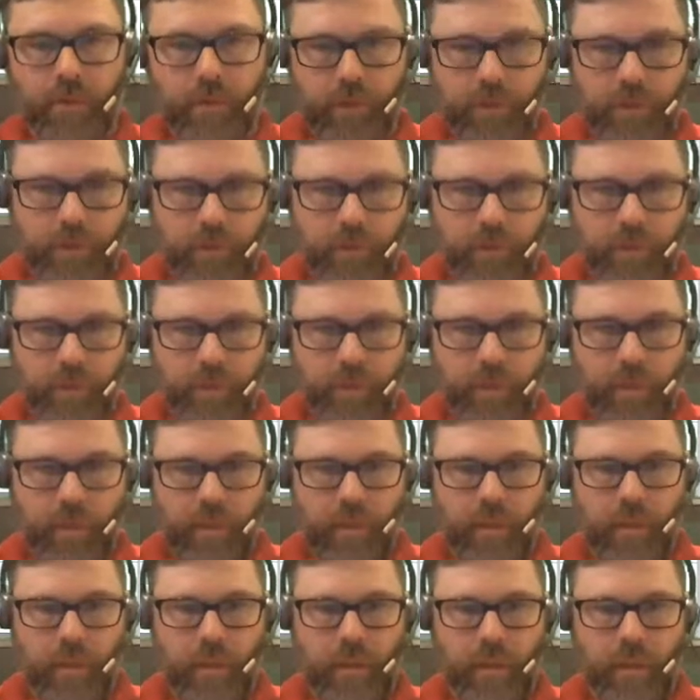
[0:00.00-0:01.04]
So we
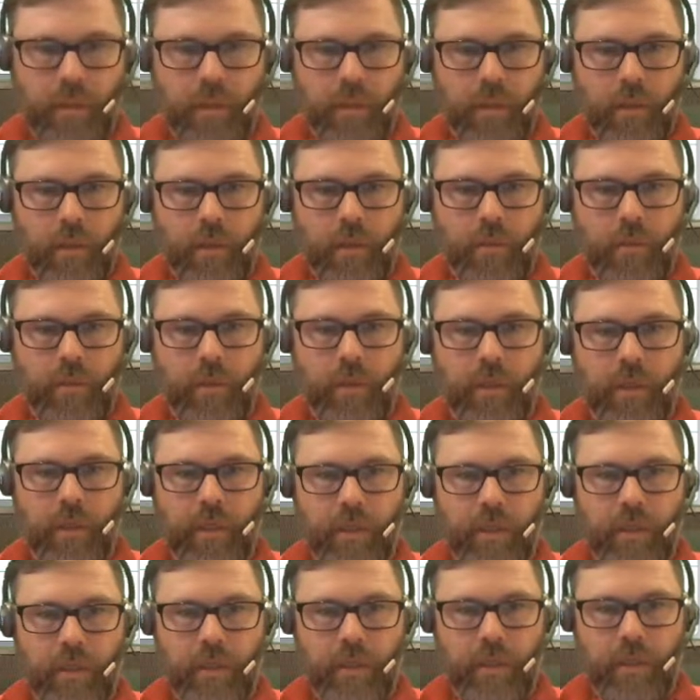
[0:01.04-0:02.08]
can look through
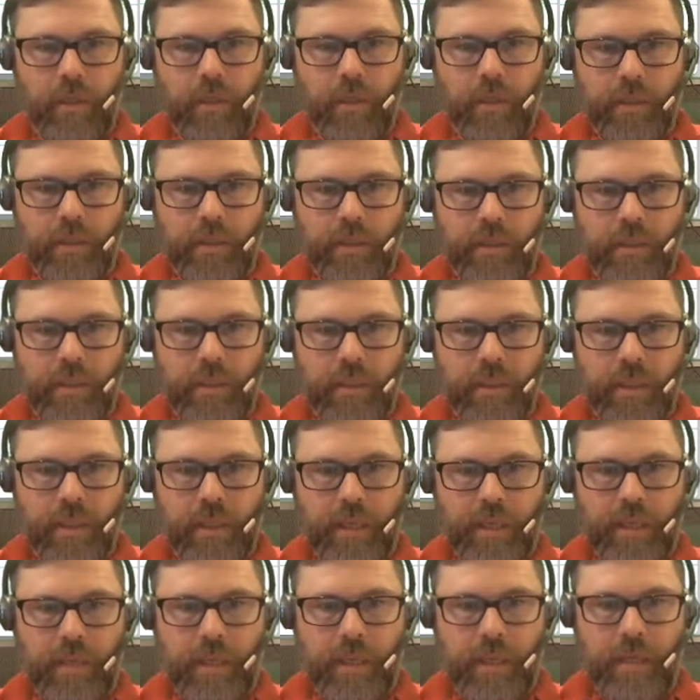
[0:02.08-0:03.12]
here and see
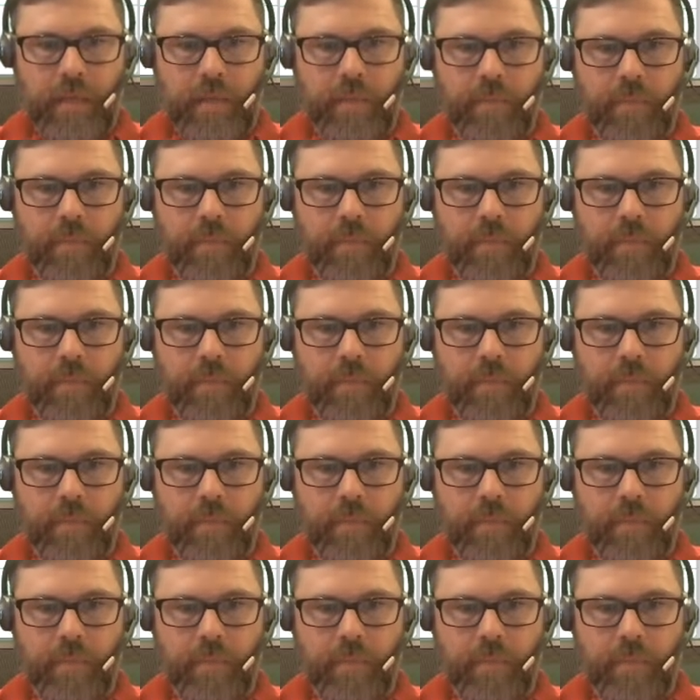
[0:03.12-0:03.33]
that